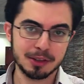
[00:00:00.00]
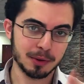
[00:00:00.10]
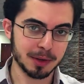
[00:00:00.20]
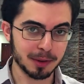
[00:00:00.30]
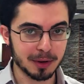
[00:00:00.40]

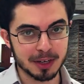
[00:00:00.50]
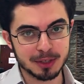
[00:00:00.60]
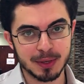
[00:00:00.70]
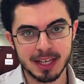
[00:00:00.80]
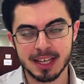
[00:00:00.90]
to another
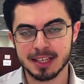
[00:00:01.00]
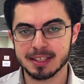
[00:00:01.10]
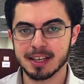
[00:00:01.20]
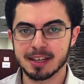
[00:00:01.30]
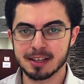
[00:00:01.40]
country and he
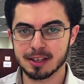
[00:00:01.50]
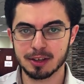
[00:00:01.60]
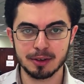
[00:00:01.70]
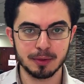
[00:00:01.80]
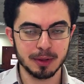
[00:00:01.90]
said,
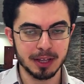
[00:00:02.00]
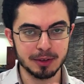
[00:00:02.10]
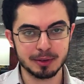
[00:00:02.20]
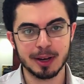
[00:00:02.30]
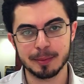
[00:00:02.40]
well,
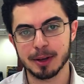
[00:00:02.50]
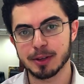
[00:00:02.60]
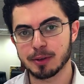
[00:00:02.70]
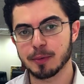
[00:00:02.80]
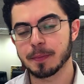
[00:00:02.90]
here's what I'm going
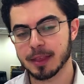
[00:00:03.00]
to do.